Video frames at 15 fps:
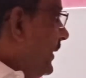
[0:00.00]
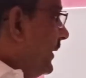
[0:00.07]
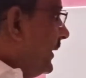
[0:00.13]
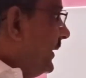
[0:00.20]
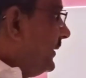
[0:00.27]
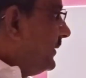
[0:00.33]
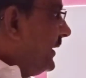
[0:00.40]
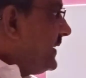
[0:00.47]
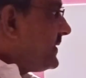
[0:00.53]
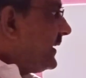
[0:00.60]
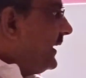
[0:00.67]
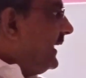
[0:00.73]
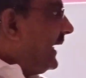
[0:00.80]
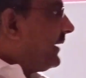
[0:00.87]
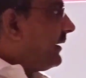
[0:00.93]
In this
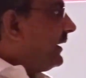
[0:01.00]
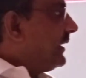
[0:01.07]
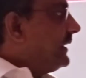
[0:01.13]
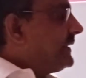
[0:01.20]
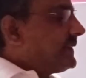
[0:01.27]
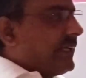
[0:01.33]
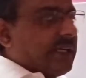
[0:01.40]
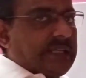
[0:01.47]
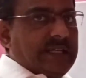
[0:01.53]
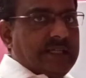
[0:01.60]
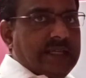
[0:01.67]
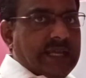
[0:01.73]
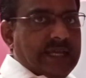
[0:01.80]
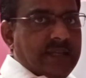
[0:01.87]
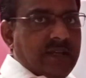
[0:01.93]
electrical circuit
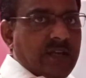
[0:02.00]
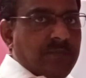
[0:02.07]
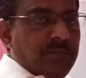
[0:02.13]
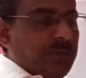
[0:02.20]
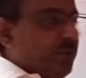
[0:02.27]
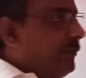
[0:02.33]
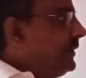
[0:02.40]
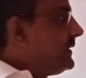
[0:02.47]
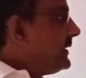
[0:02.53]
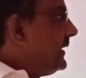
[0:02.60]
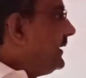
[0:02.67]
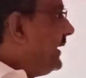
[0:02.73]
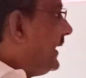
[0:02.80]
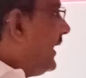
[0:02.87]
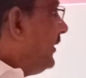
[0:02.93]
diagram, you will see
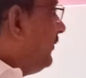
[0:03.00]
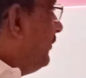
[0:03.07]
there are